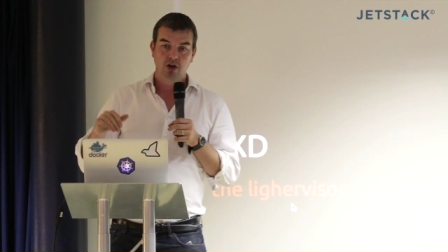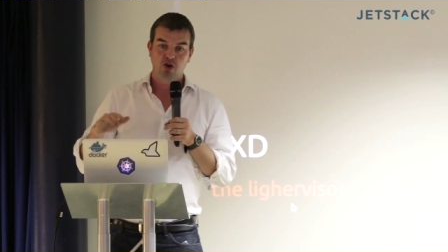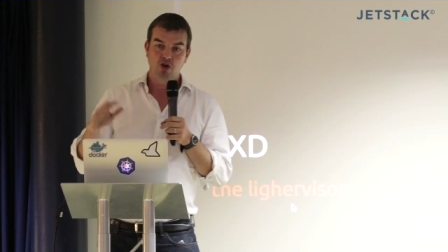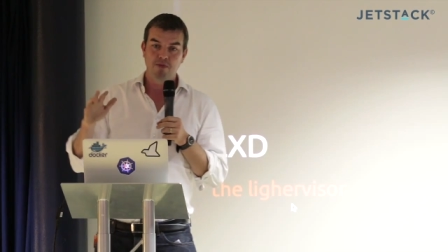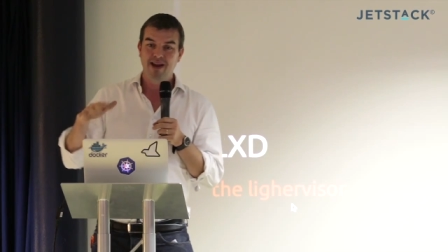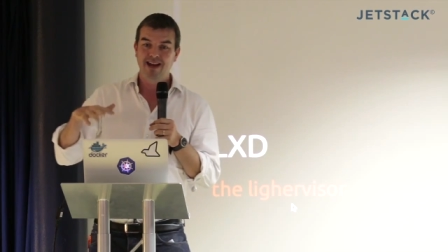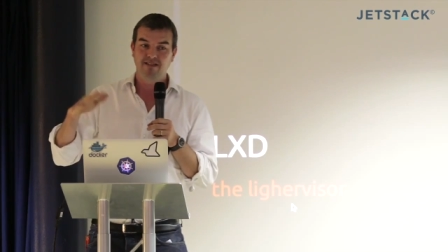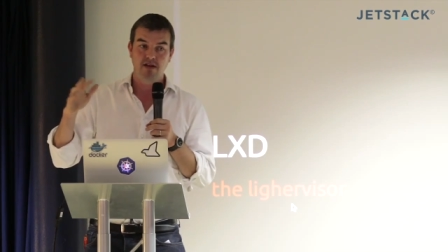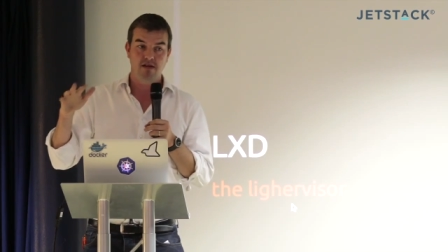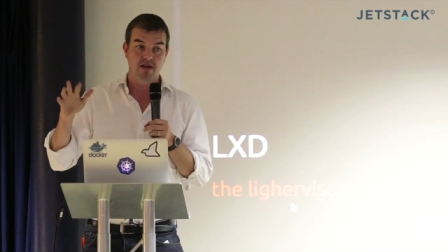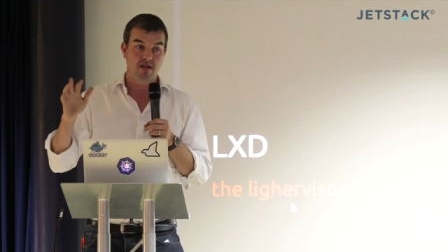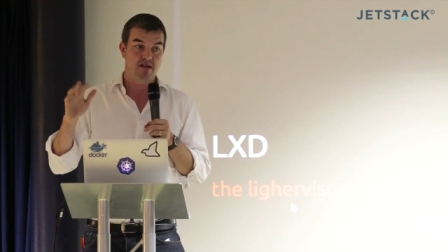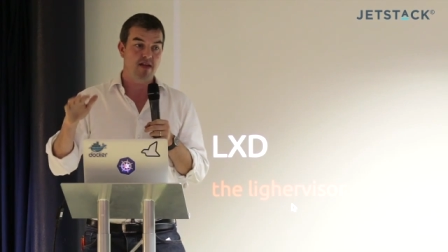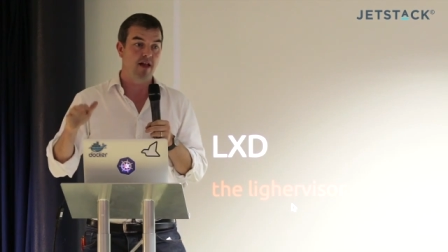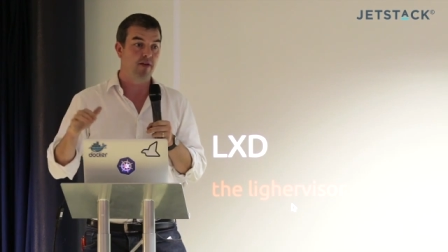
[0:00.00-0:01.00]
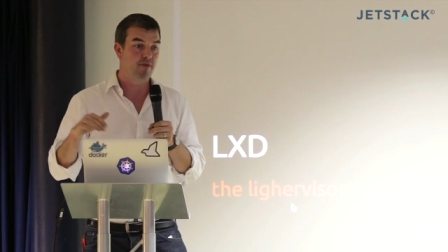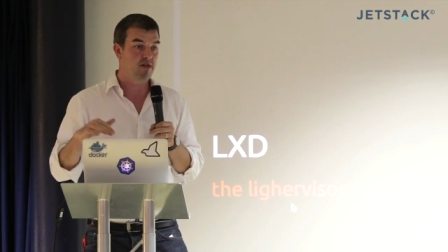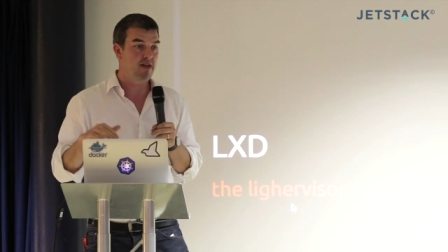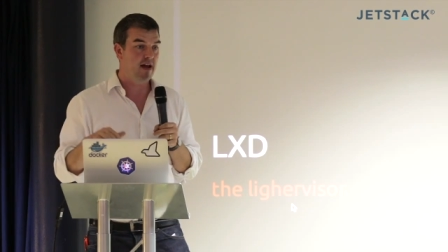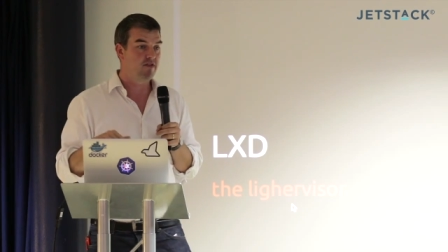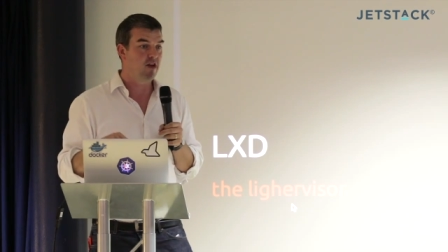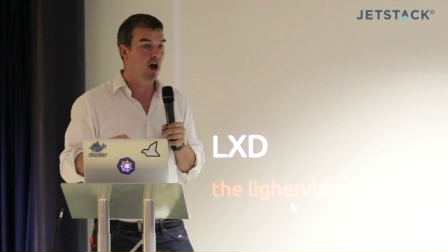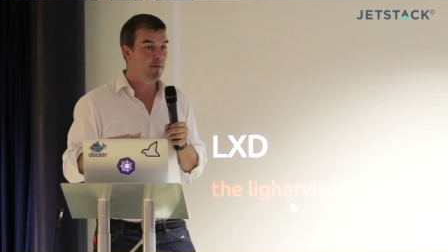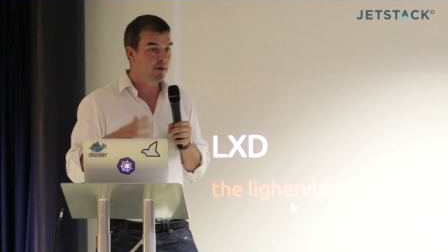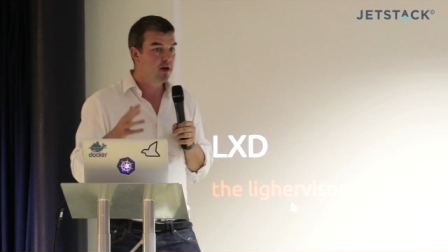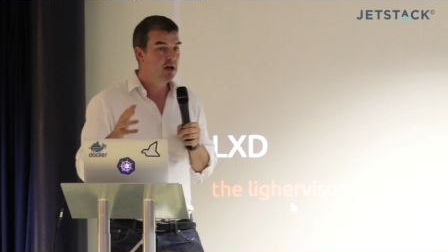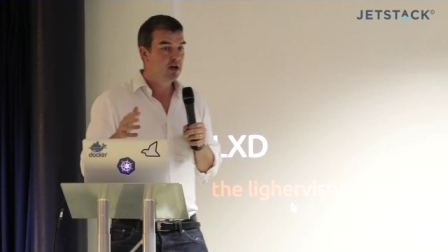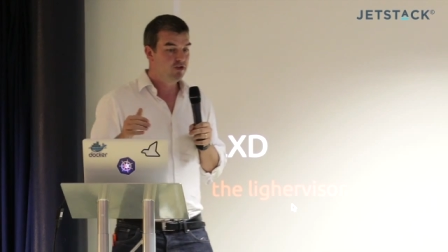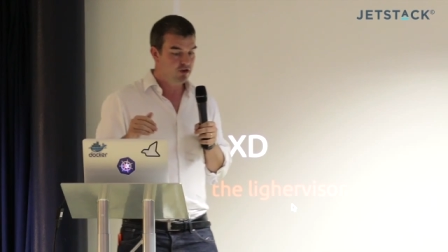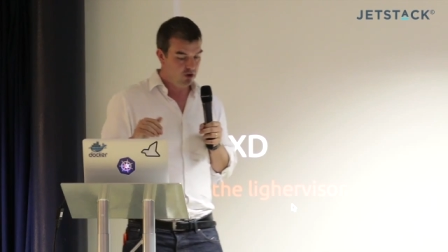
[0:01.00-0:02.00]
Kubernetes itself set up
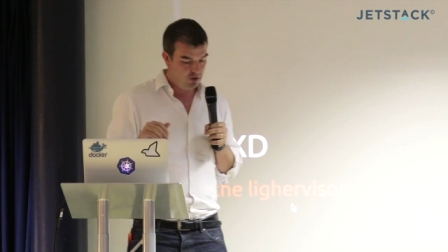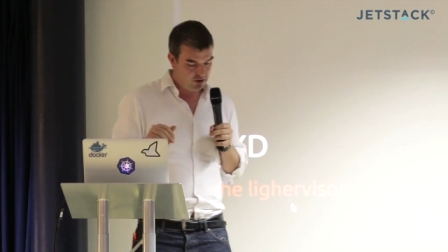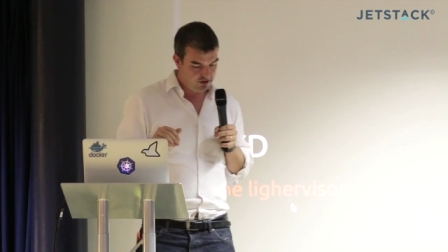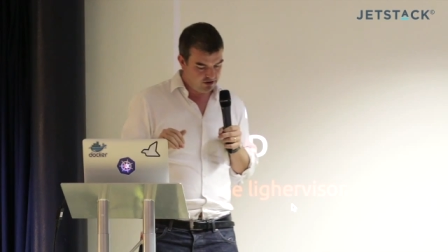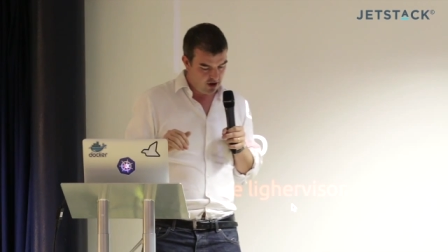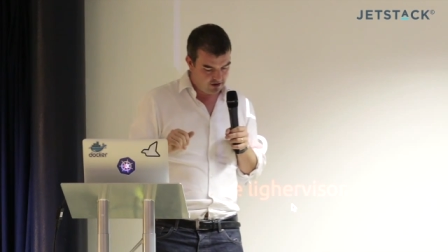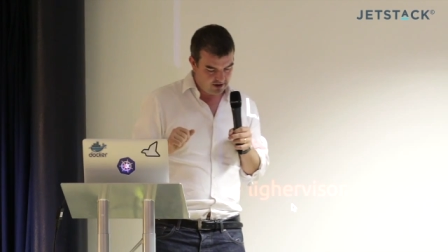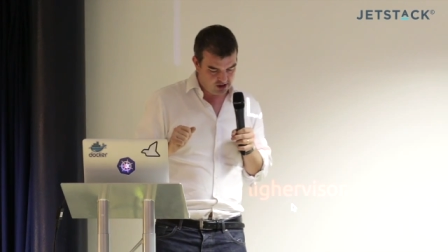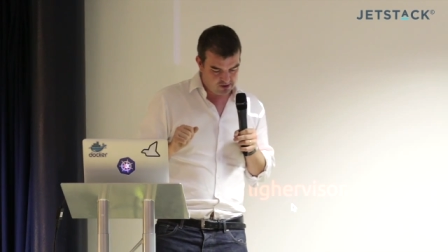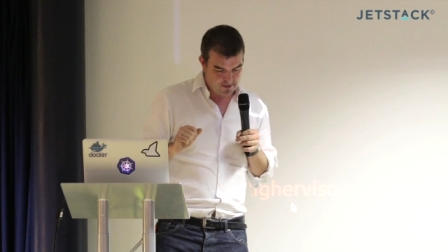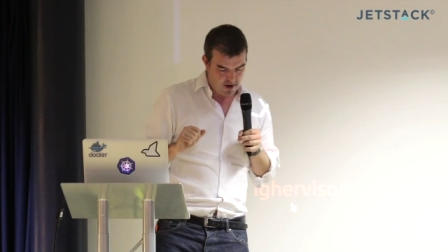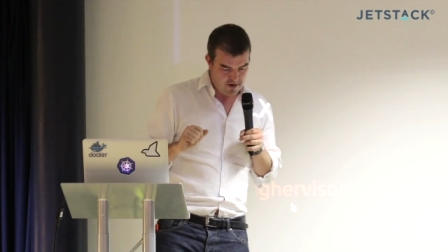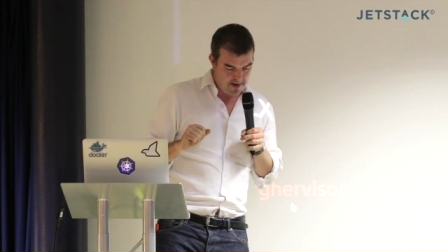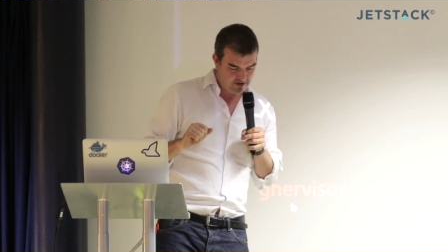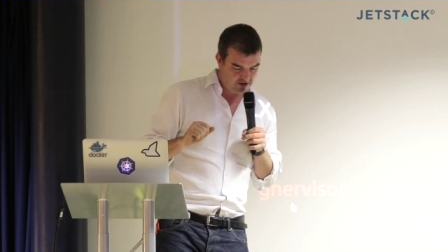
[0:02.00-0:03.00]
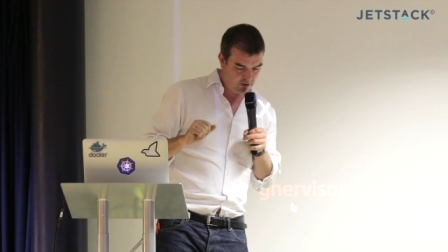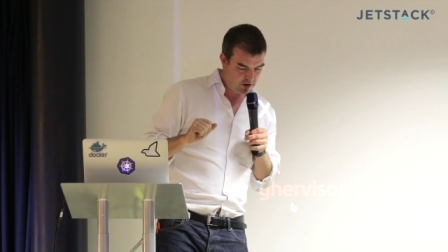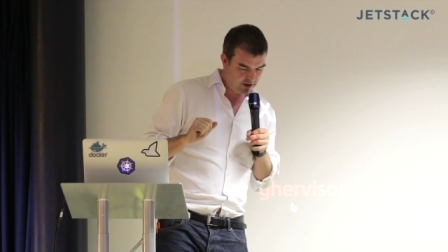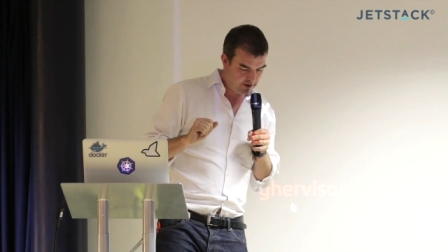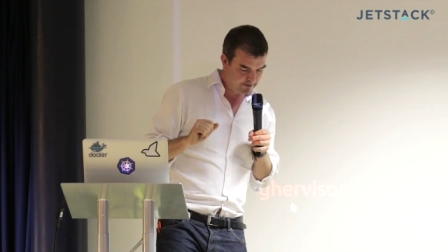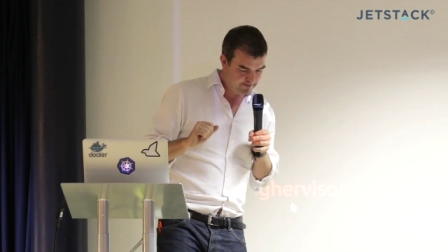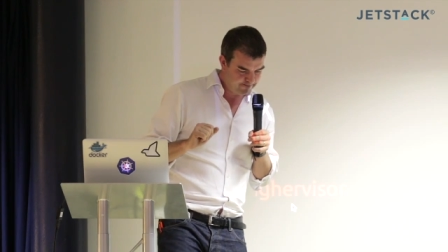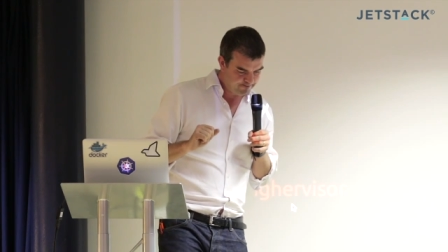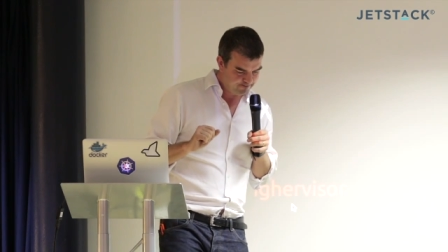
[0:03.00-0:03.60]
so you can start experimenting with it.